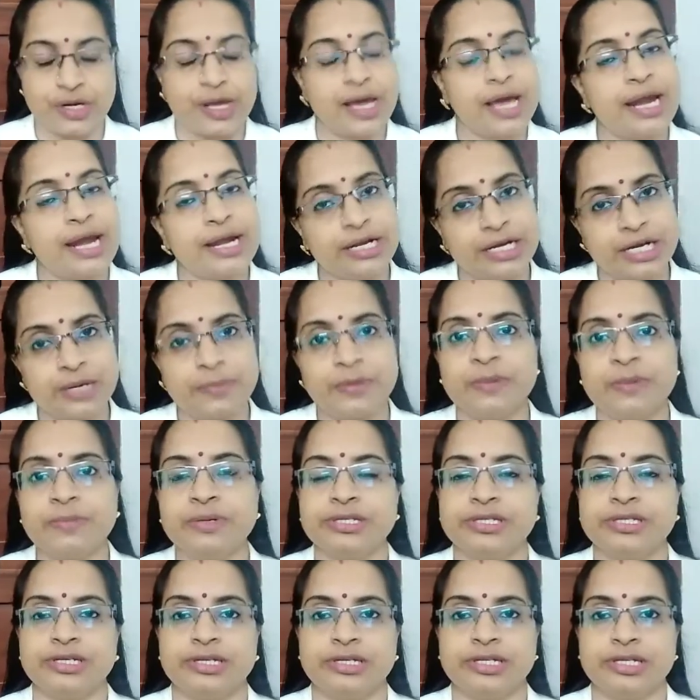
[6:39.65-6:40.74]
And remember
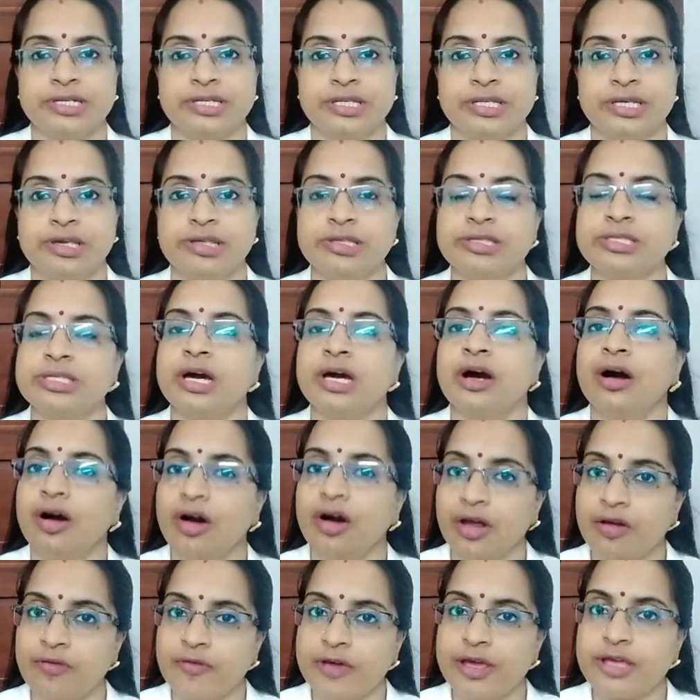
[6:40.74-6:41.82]
certain things.
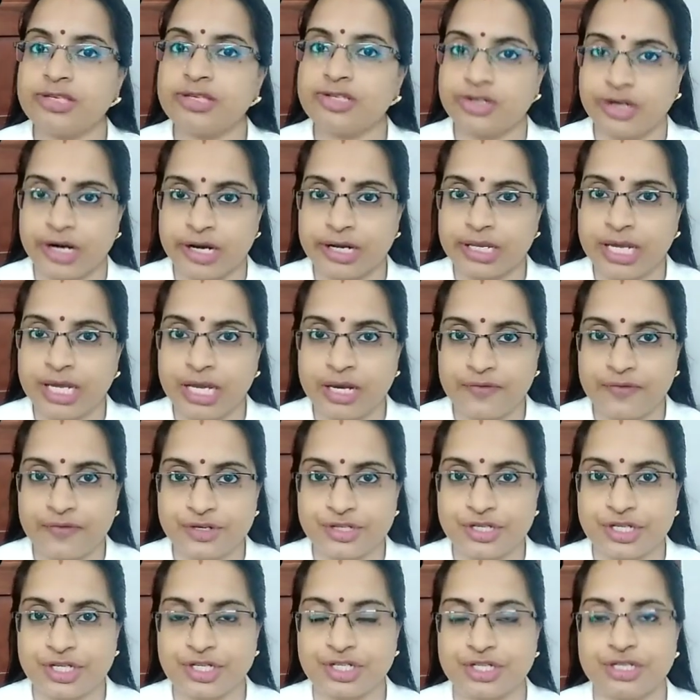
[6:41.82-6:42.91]
Always write the
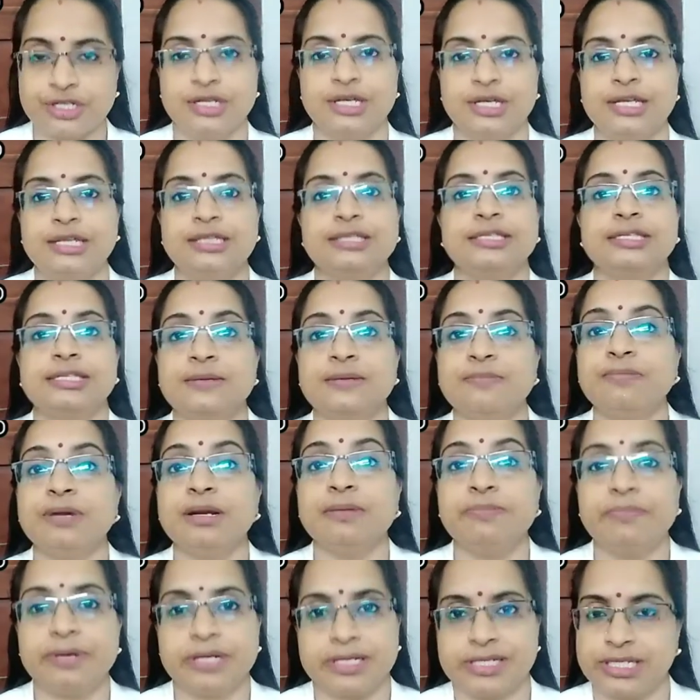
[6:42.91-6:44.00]
invitation in simple
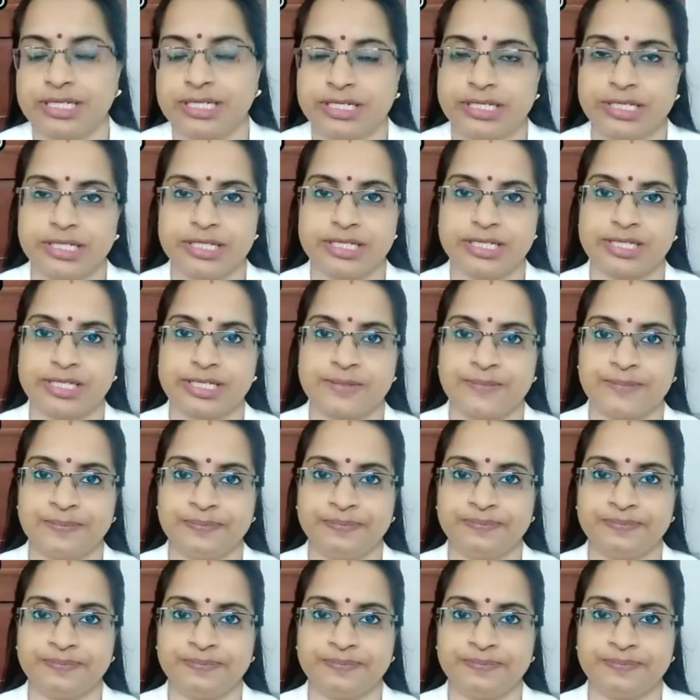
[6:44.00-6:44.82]
present tense.